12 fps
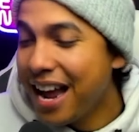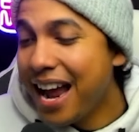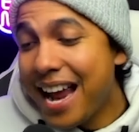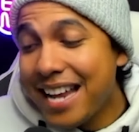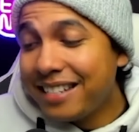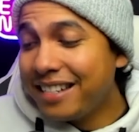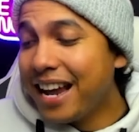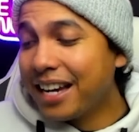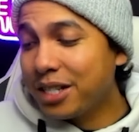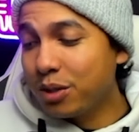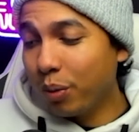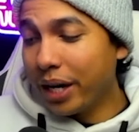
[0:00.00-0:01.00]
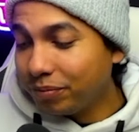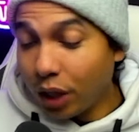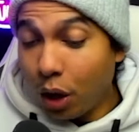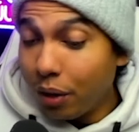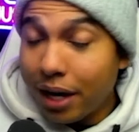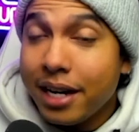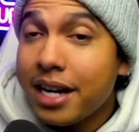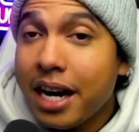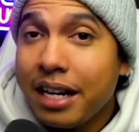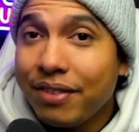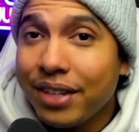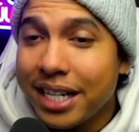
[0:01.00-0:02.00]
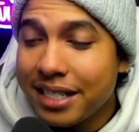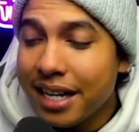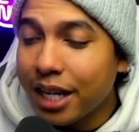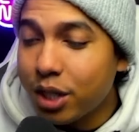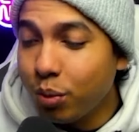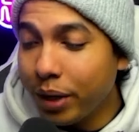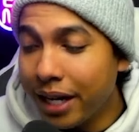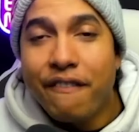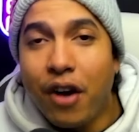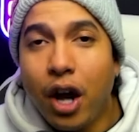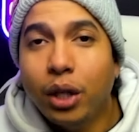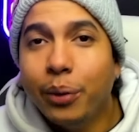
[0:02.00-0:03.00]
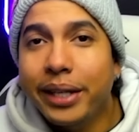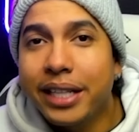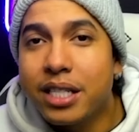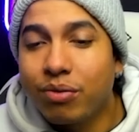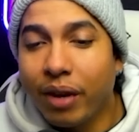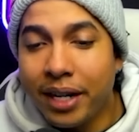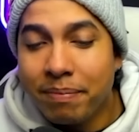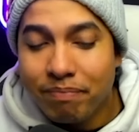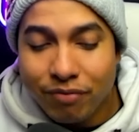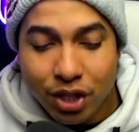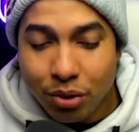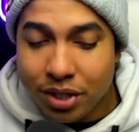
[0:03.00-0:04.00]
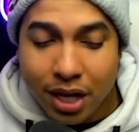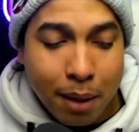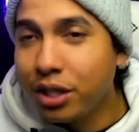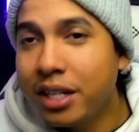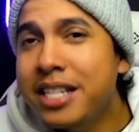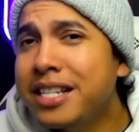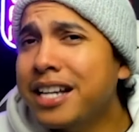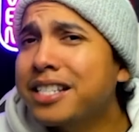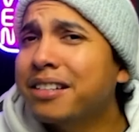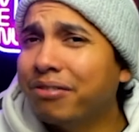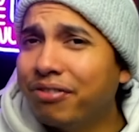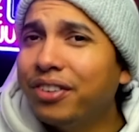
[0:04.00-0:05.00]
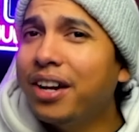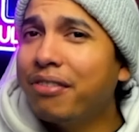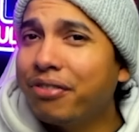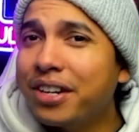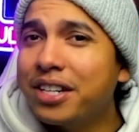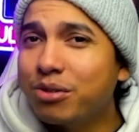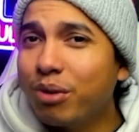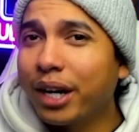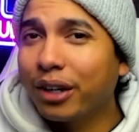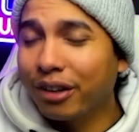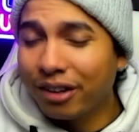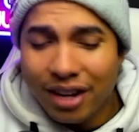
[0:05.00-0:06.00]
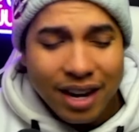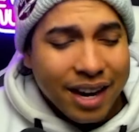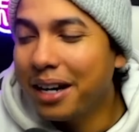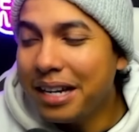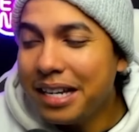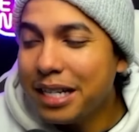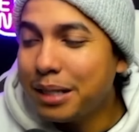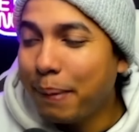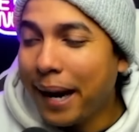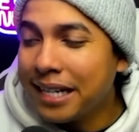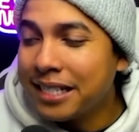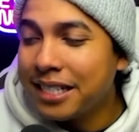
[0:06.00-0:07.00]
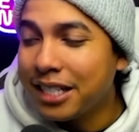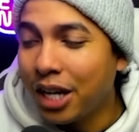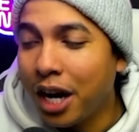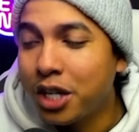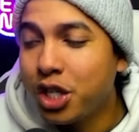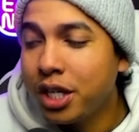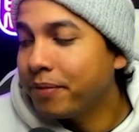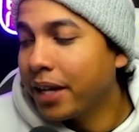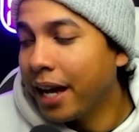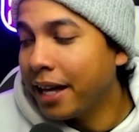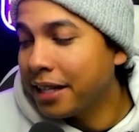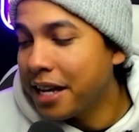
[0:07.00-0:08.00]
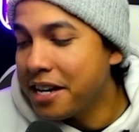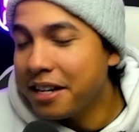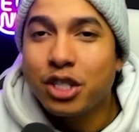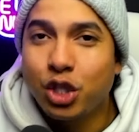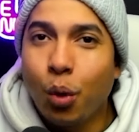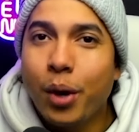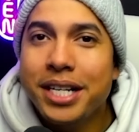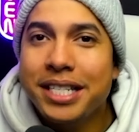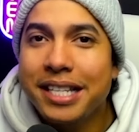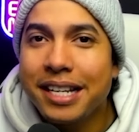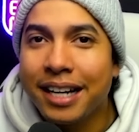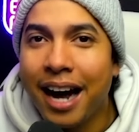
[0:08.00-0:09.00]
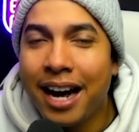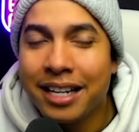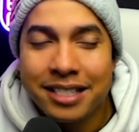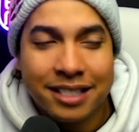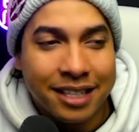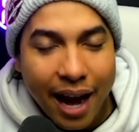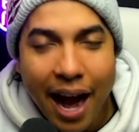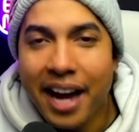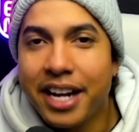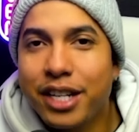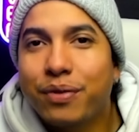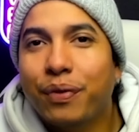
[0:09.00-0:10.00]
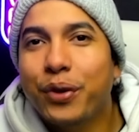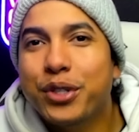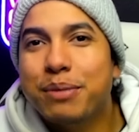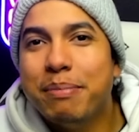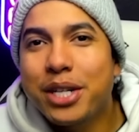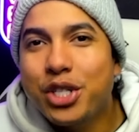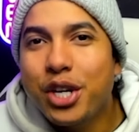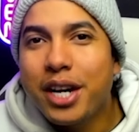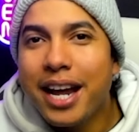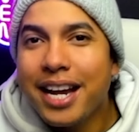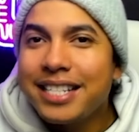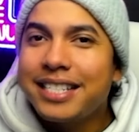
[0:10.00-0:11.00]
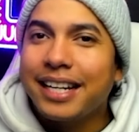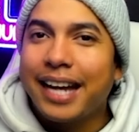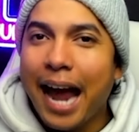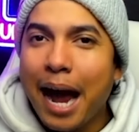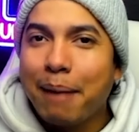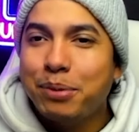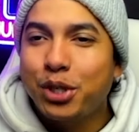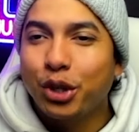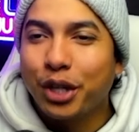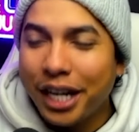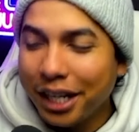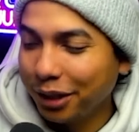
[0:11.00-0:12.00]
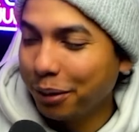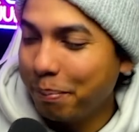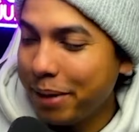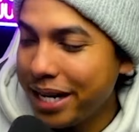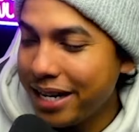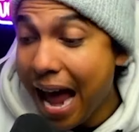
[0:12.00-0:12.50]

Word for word: His next win. Oh, not even his next win. Following this fight, so he's got a, he's got some fluff in his record. He gets past Itachi and then joins the Akatsuki. And his first mission is to capture Killer B.